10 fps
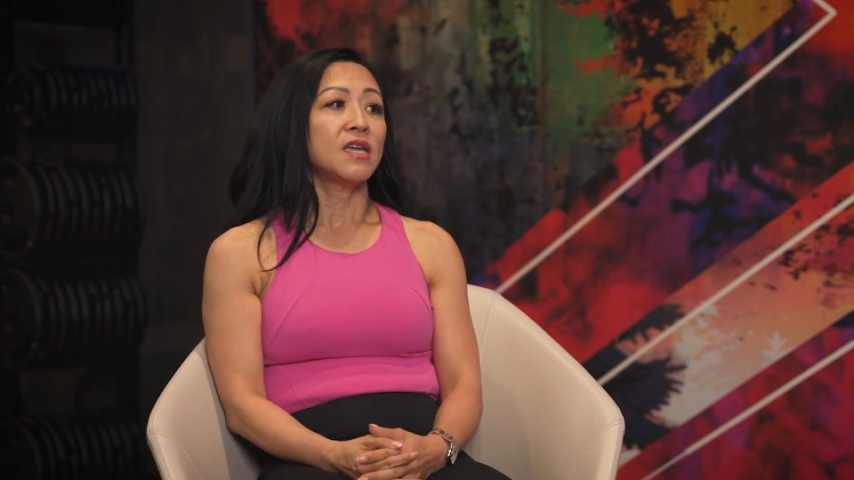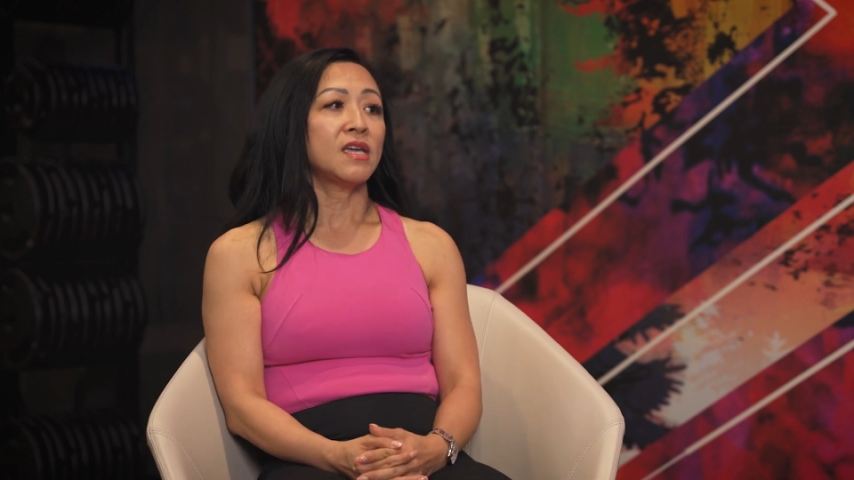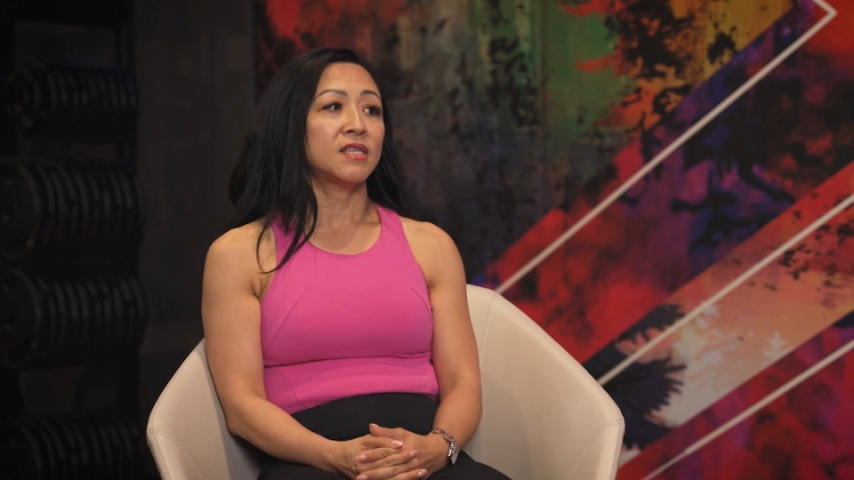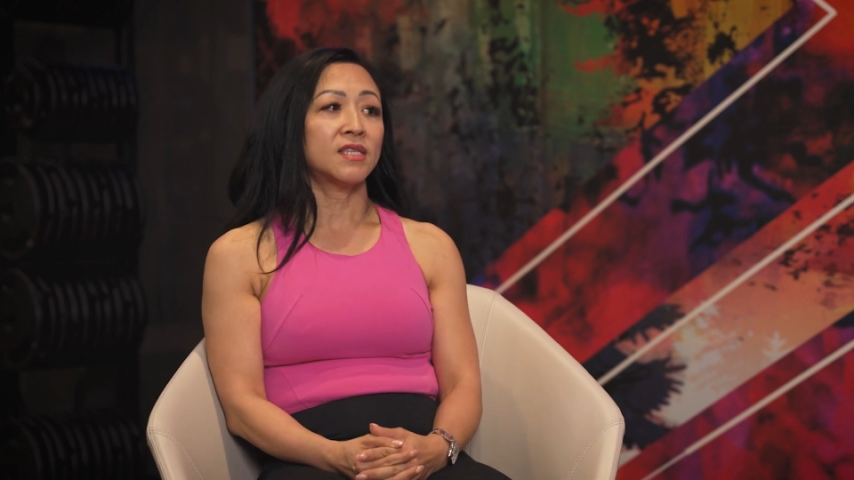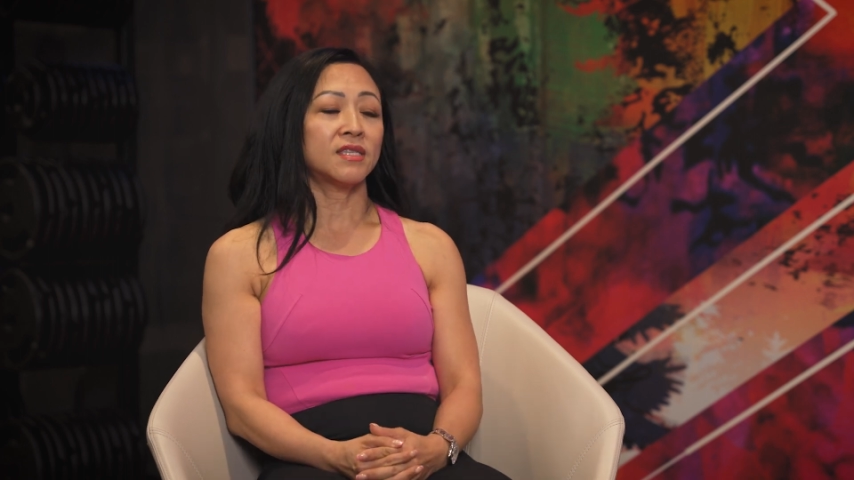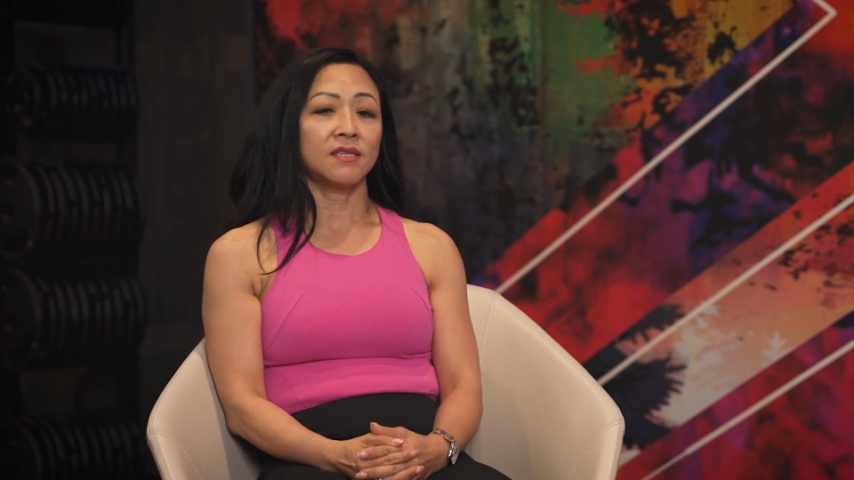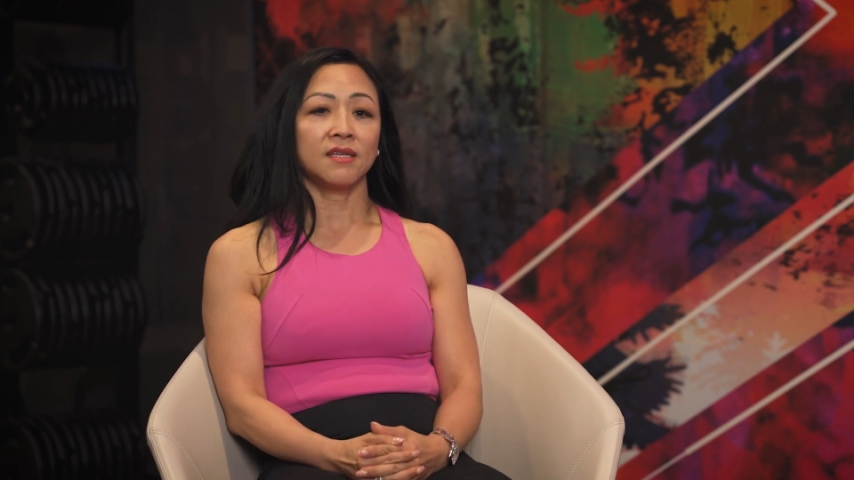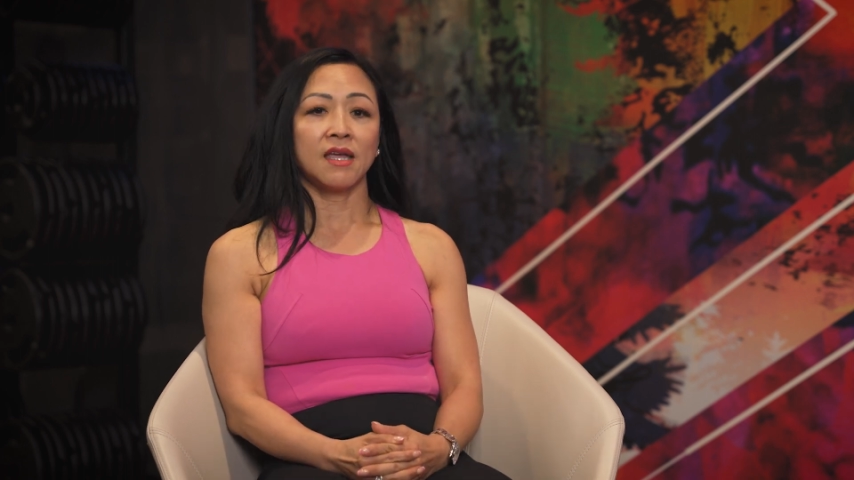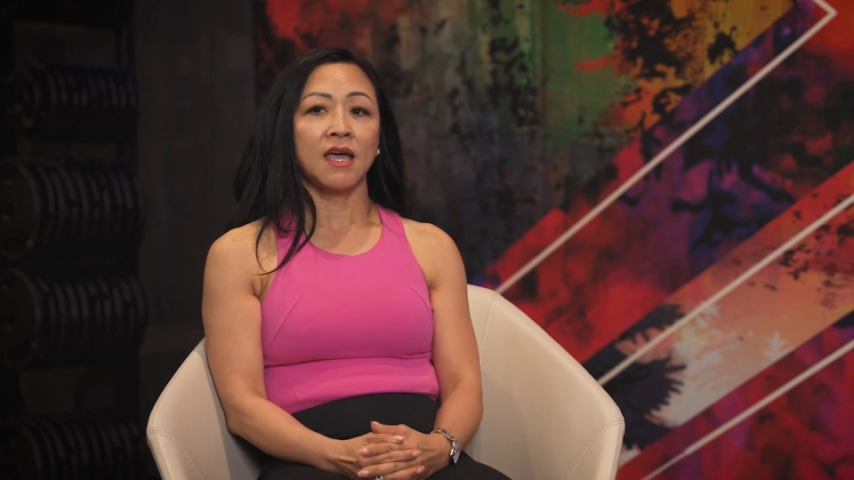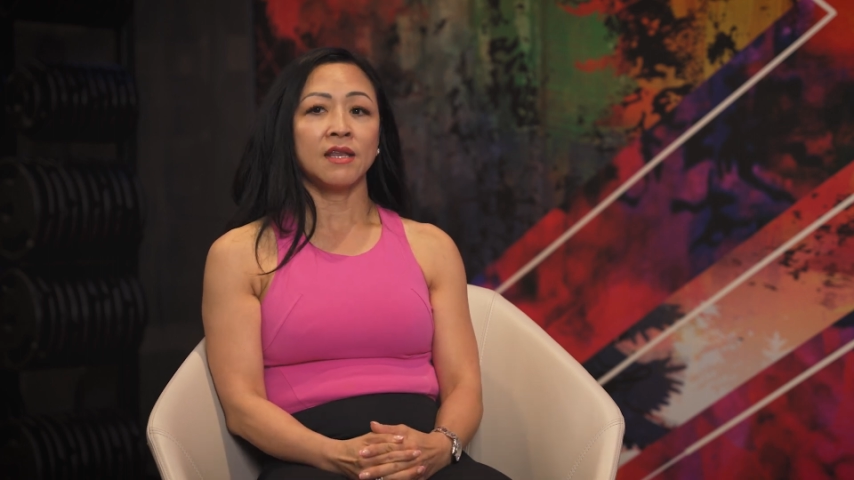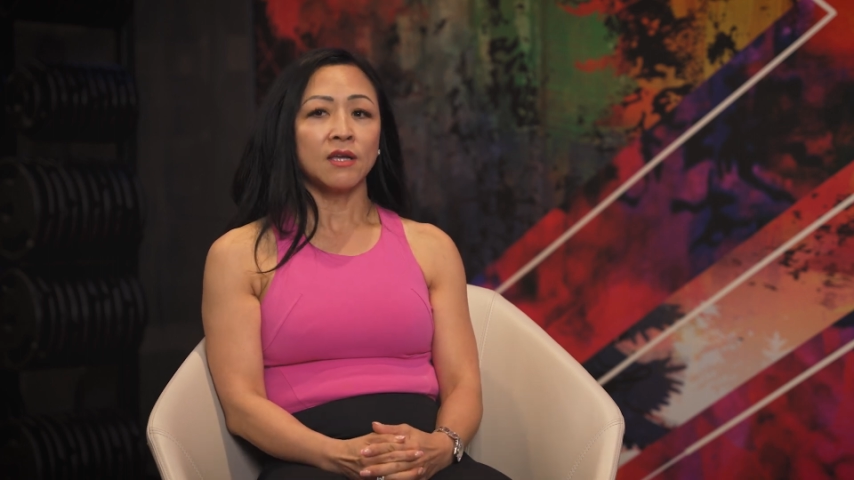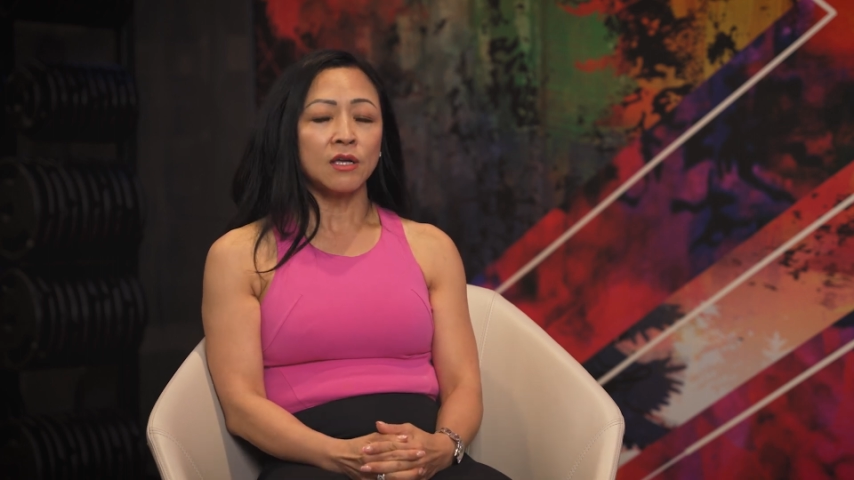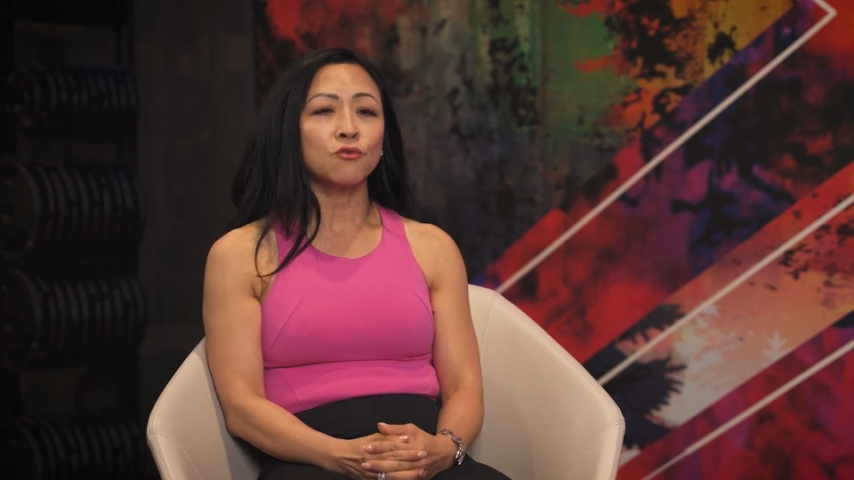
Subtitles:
it's a